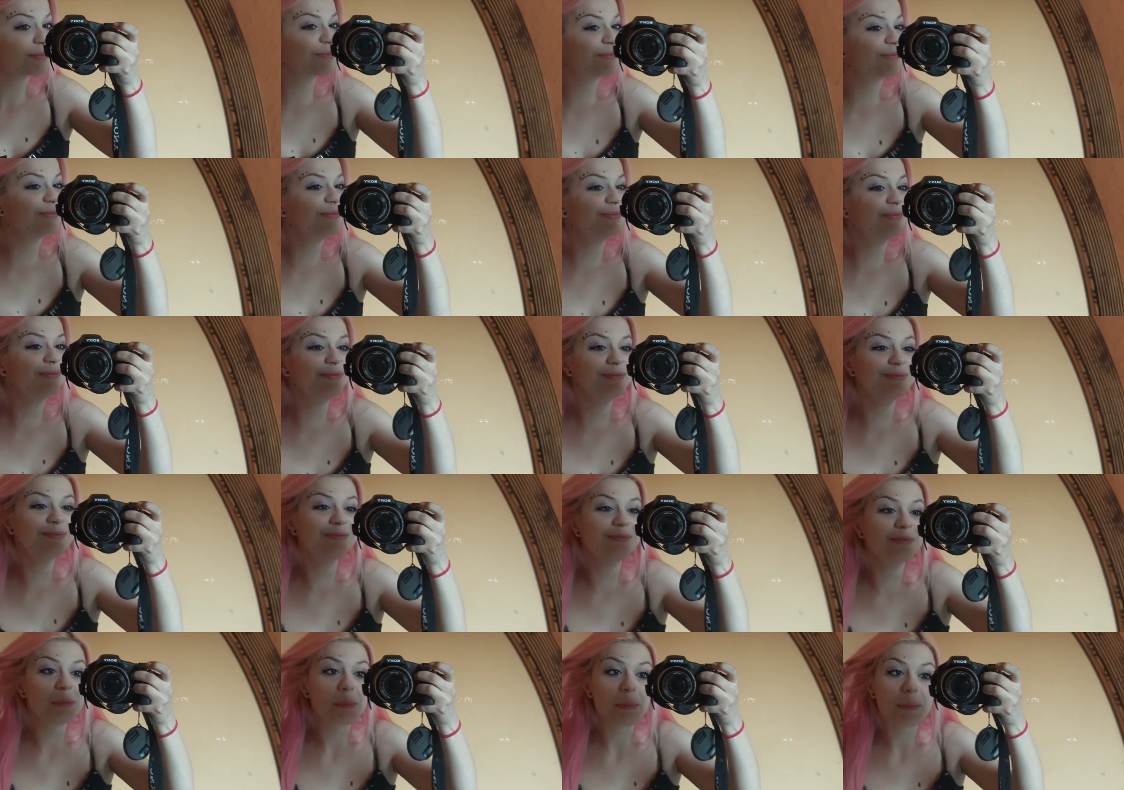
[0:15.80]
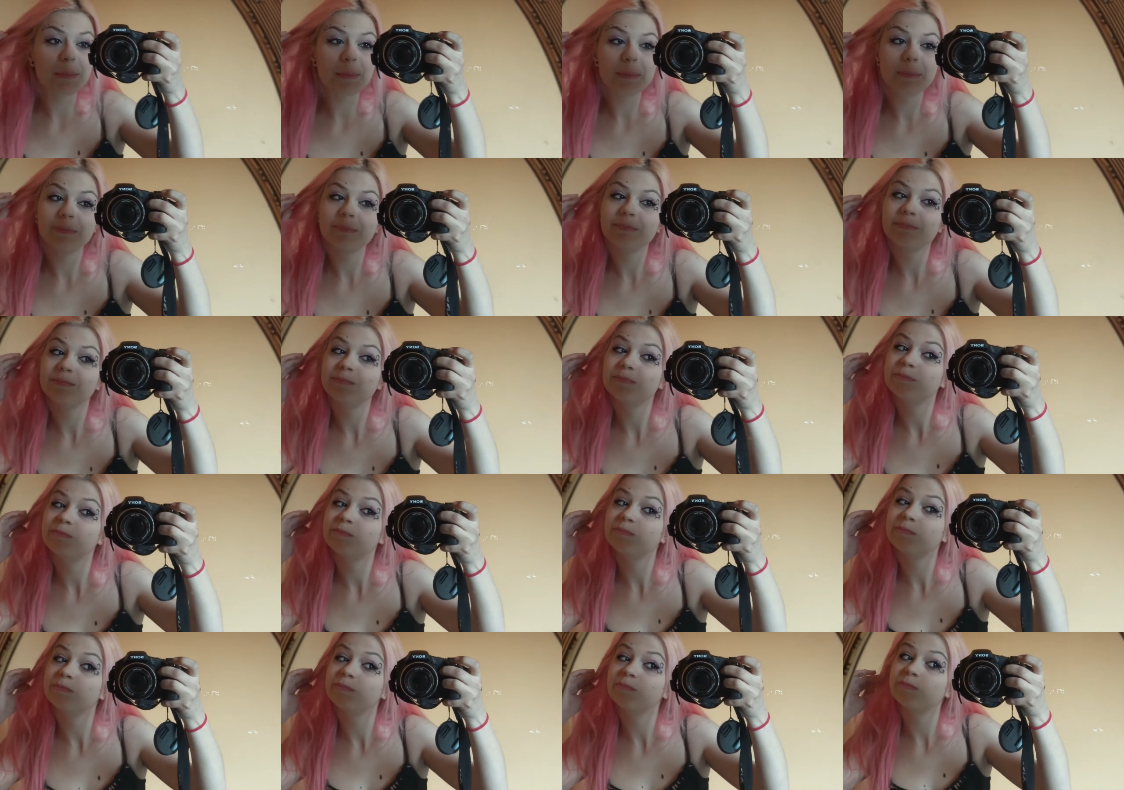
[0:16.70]

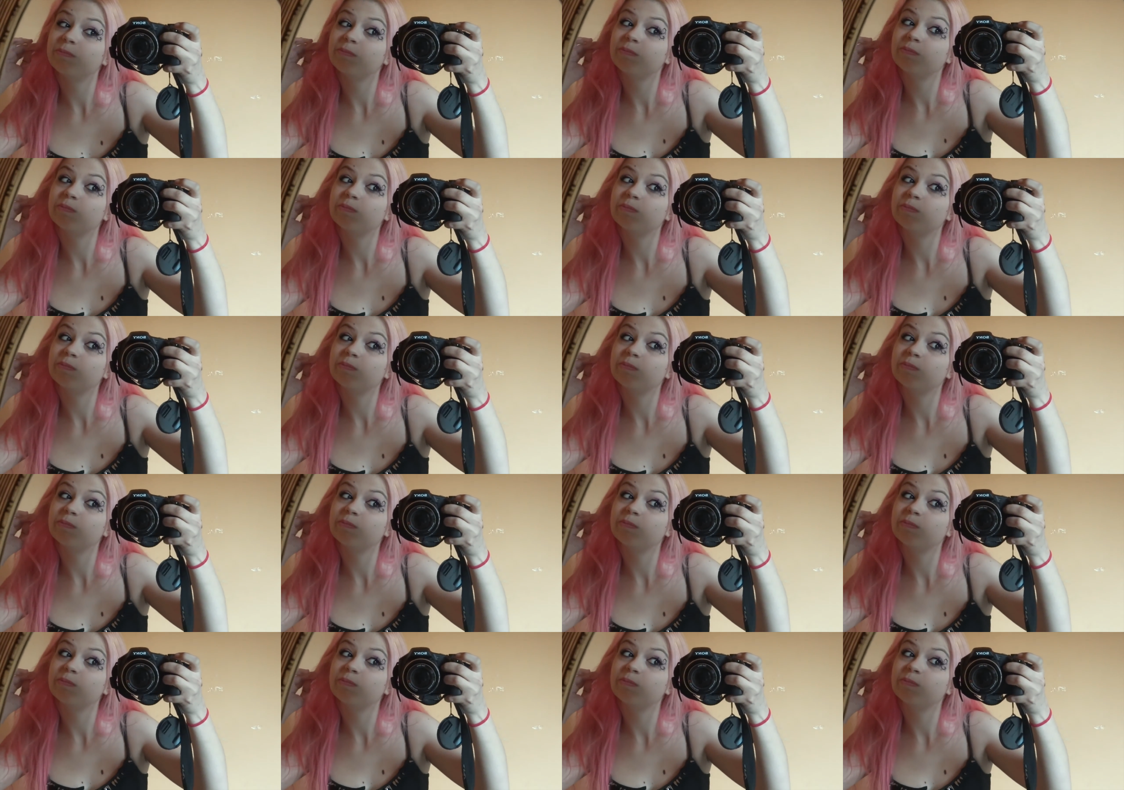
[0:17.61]
(no one is talking)